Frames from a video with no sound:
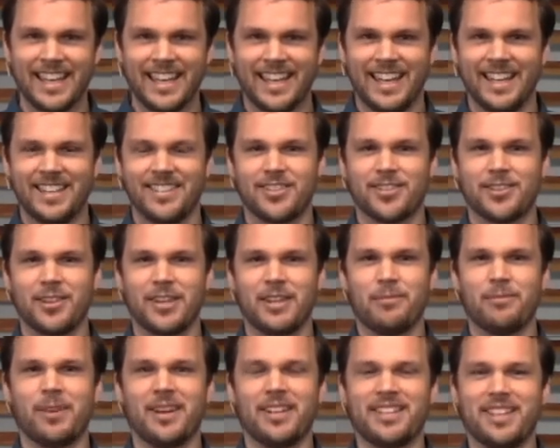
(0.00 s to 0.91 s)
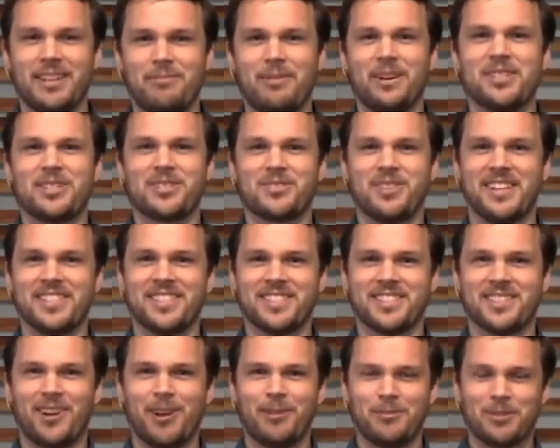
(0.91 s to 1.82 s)
And so he must, they must raise his
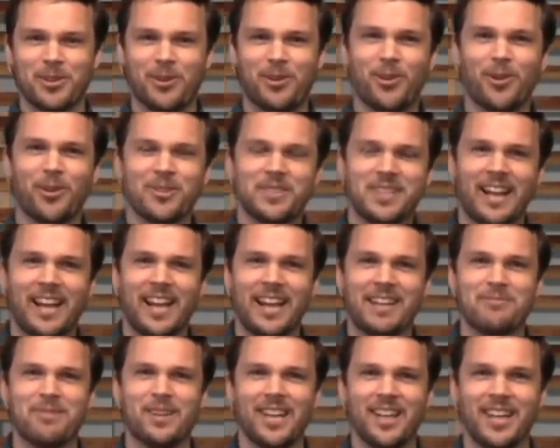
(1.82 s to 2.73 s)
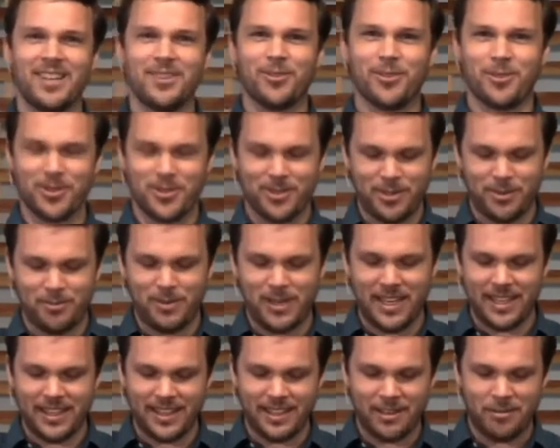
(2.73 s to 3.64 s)
arms the whole time in order to
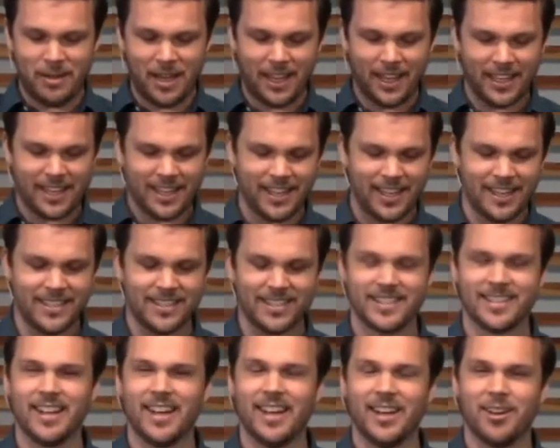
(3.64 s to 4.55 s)
beat the Amalekites.